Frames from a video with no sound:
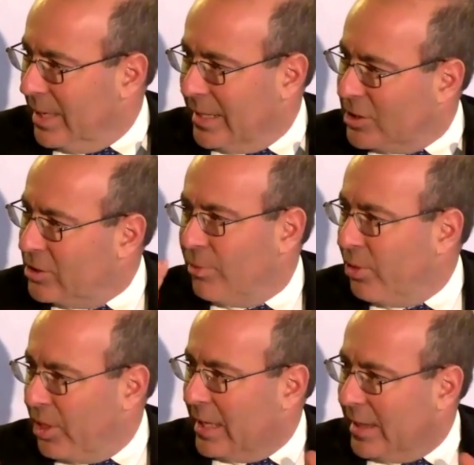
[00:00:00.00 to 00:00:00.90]
And I just don't
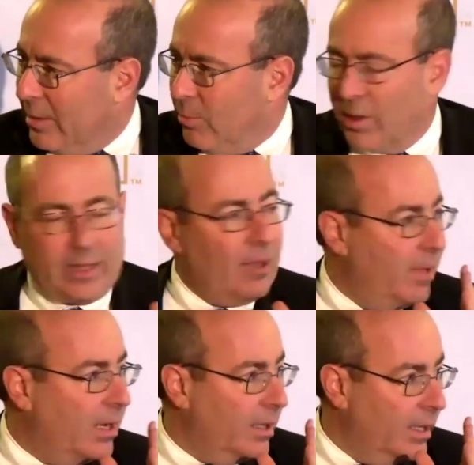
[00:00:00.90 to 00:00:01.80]
think they work that
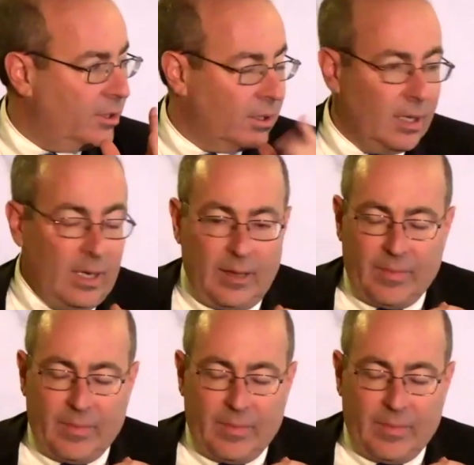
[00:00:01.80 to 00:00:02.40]
mental ledger.